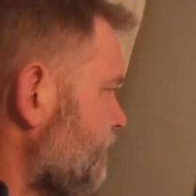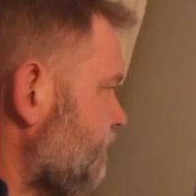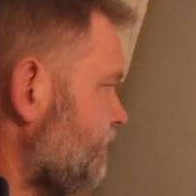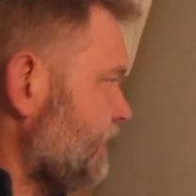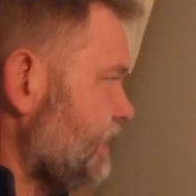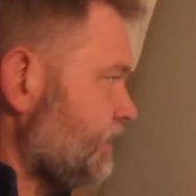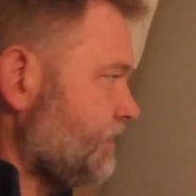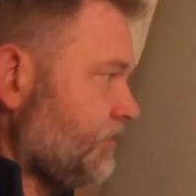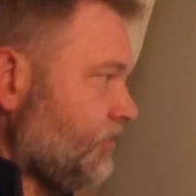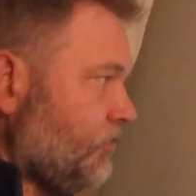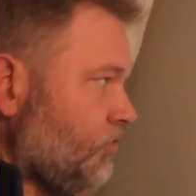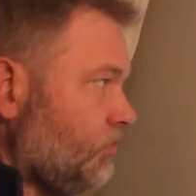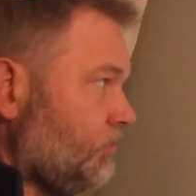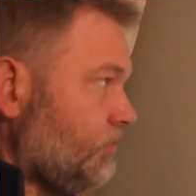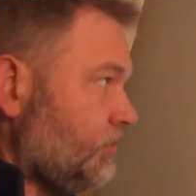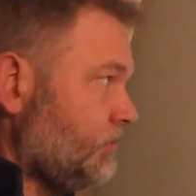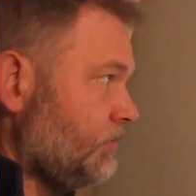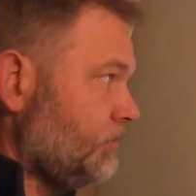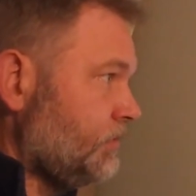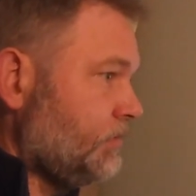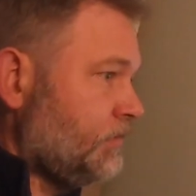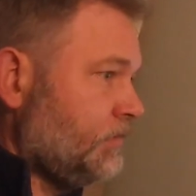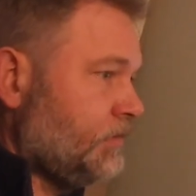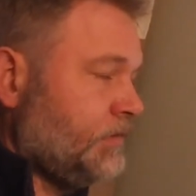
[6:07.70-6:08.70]
back to normal.
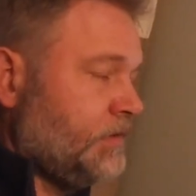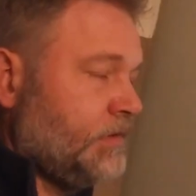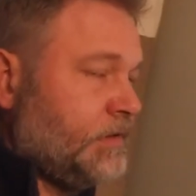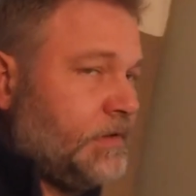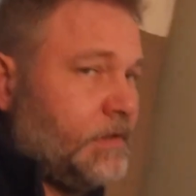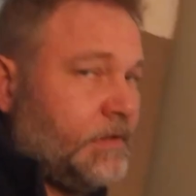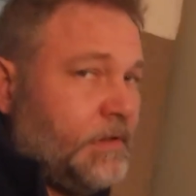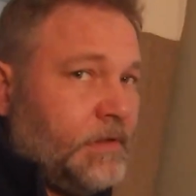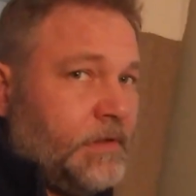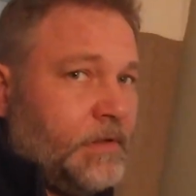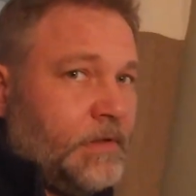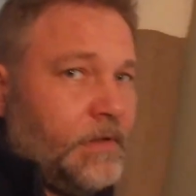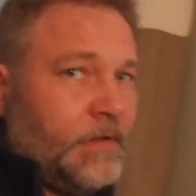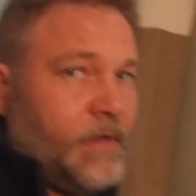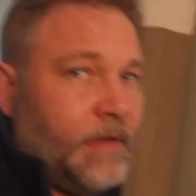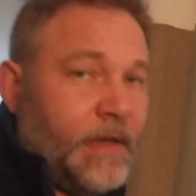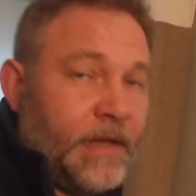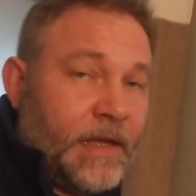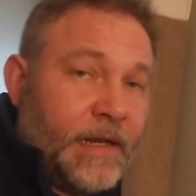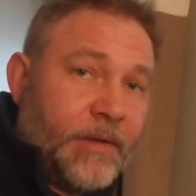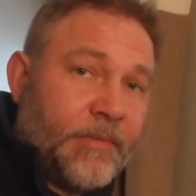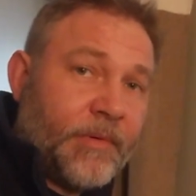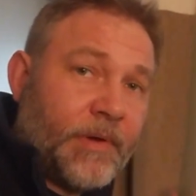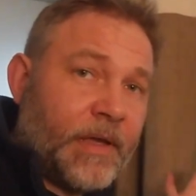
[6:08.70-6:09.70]

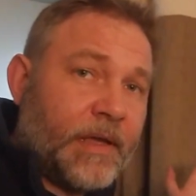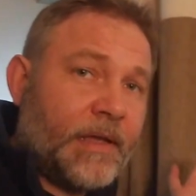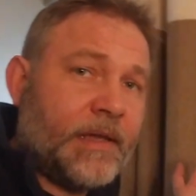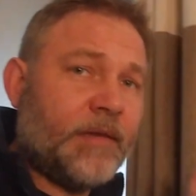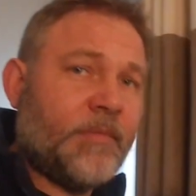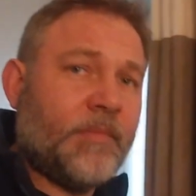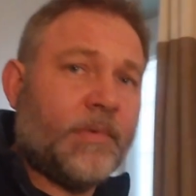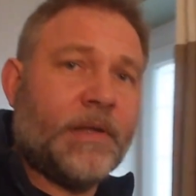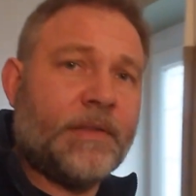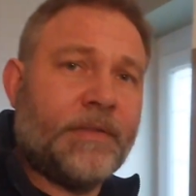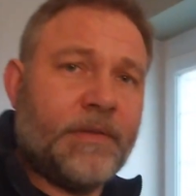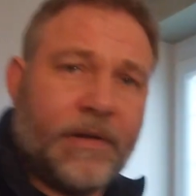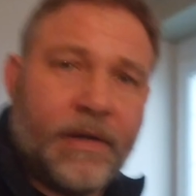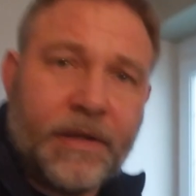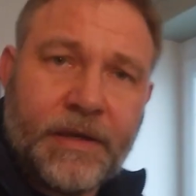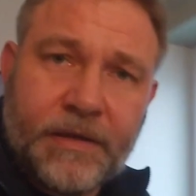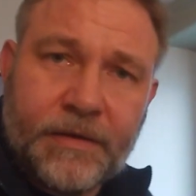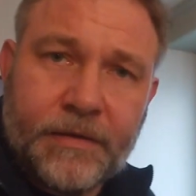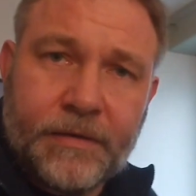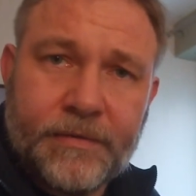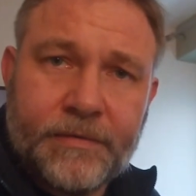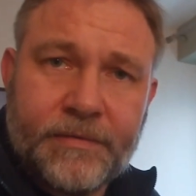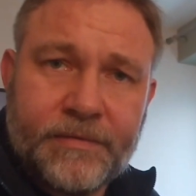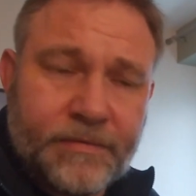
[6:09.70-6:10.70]
Anyway, getting back to the
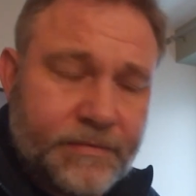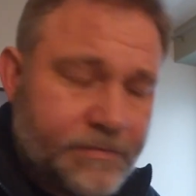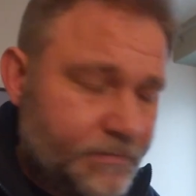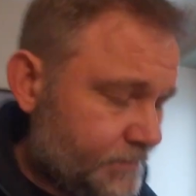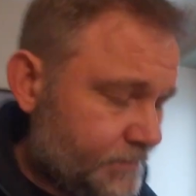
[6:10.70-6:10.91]
heater.